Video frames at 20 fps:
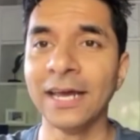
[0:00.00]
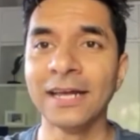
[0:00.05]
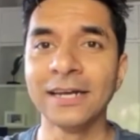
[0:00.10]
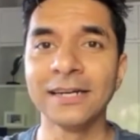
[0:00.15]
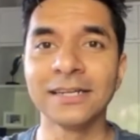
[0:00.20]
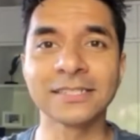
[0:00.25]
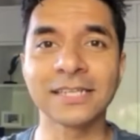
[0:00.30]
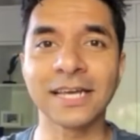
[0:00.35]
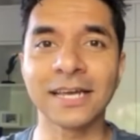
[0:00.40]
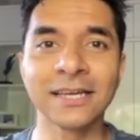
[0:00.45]

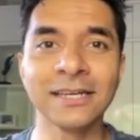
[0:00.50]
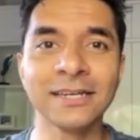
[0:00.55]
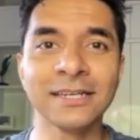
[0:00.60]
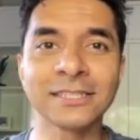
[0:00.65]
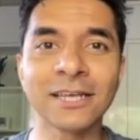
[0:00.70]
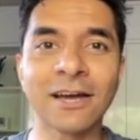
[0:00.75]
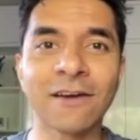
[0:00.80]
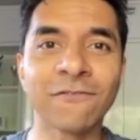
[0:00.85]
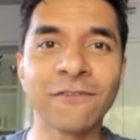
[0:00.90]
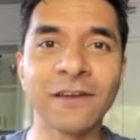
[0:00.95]
The second is
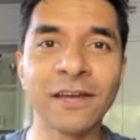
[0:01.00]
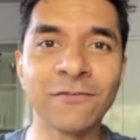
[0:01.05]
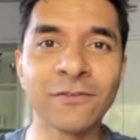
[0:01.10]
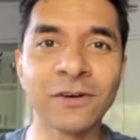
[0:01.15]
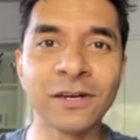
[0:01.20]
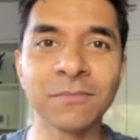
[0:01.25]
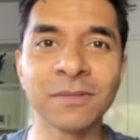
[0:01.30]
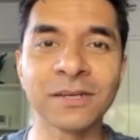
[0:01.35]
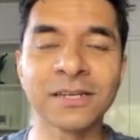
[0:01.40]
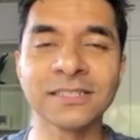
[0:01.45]
our
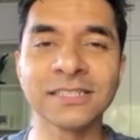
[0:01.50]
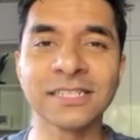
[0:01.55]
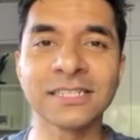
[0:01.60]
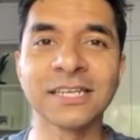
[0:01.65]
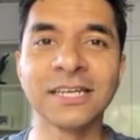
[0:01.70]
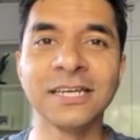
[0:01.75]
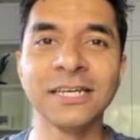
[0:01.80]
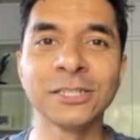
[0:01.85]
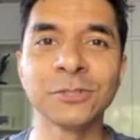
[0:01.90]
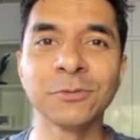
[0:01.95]
favorite, because as
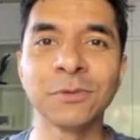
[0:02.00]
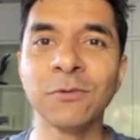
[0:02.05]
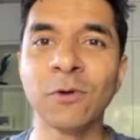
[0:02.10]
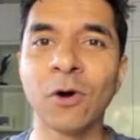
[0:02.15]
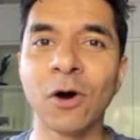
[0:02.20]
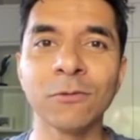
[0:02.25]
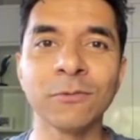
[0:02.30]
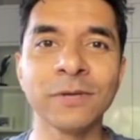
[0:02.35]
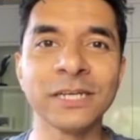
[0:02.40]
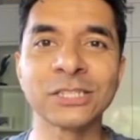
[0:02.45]
kids, we were
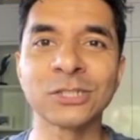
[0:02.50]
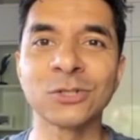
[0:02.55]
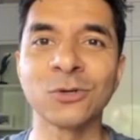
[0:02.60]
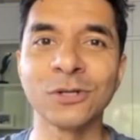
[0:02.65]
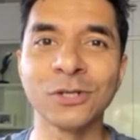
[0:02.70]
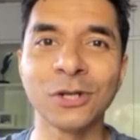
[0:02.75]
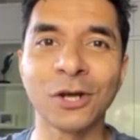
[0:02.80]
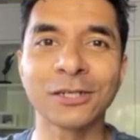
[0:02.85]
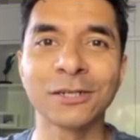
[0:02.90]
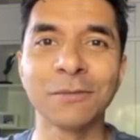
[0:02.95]
always
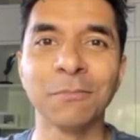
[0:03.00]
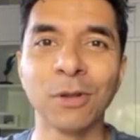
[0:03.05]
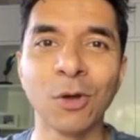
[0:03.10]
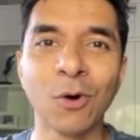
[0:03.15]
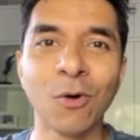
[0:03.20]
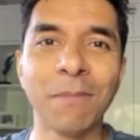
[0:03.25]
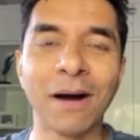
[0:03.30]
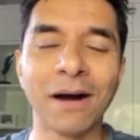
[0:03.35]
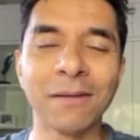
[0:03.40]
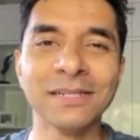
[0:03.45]
told not to
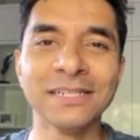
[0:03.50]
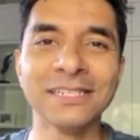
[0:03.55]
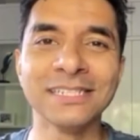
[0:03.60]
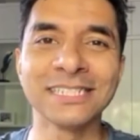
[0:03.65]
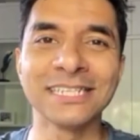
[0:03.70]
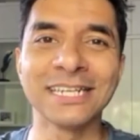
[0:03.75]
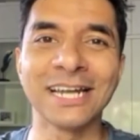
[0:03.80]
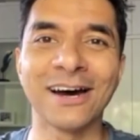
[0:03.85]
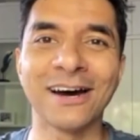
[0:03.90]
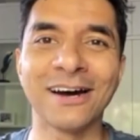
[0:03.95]
blow bubbles
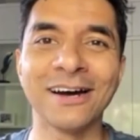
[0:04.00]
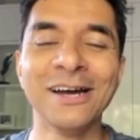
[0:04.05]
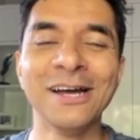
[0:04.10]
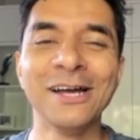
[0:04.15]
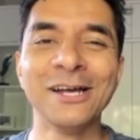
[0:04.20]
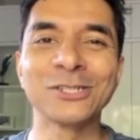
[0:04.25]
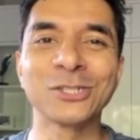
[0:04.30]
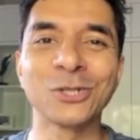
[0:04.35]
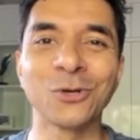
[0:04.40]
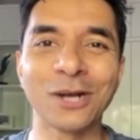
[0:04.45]
in our
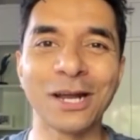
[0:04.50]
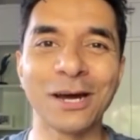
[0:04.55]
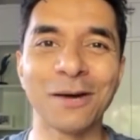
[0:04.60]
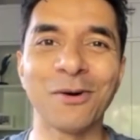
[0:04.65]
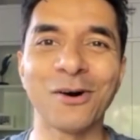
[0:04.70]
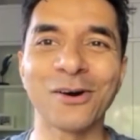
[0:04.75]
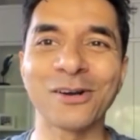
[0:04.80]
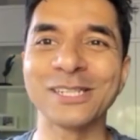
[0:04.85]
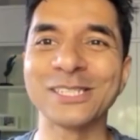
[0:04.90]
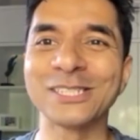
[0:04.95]
soda
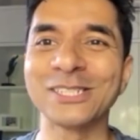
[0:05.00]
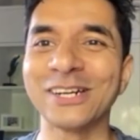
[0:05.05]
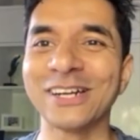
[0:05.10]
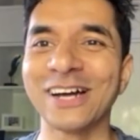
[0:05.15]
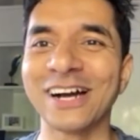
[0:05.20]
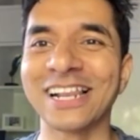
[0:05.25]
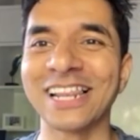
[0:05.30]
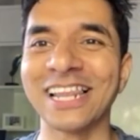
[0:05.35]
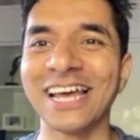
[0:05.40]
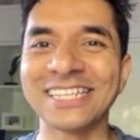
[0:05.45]
bottles or in
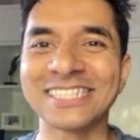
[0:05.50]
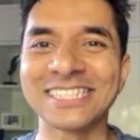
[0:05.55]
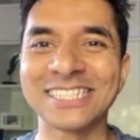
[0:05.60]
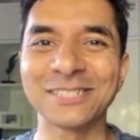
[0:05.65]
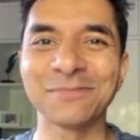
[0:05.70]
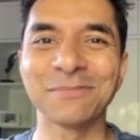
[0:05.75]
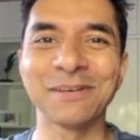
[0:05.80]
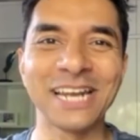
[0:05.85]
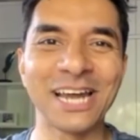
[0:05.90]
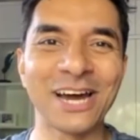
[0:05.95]
our
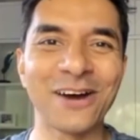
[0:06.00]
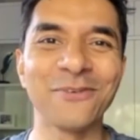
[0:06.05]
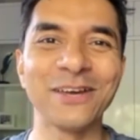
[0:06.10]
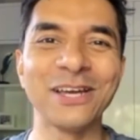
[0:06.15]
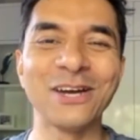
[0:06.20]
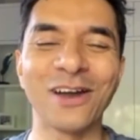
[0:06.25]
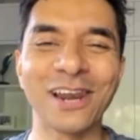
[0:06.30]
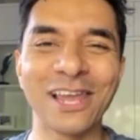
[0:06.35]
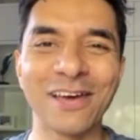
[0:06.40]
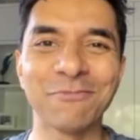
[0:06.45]
glasses, but now we
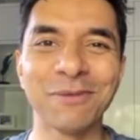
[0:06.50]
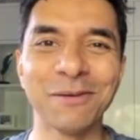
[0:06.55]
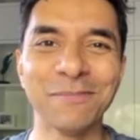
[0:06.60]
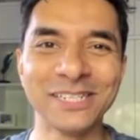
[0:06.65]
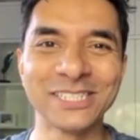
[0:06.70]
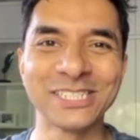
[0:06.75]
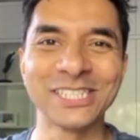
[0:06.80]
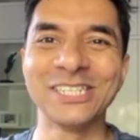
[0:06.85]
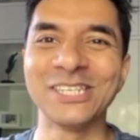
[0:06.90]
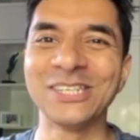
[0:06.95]
all have
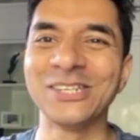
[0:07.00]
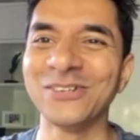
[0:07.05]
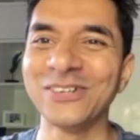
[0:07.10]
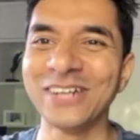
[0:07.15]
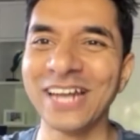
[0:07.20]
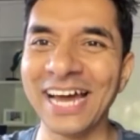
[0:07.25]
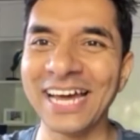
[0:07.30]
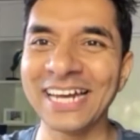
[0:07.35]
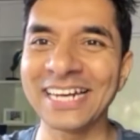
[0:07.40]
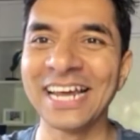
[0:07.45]
permission to do
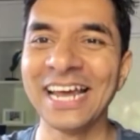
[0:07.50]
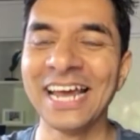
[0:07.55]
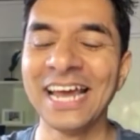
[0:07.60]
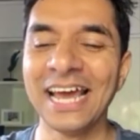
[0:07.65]
that.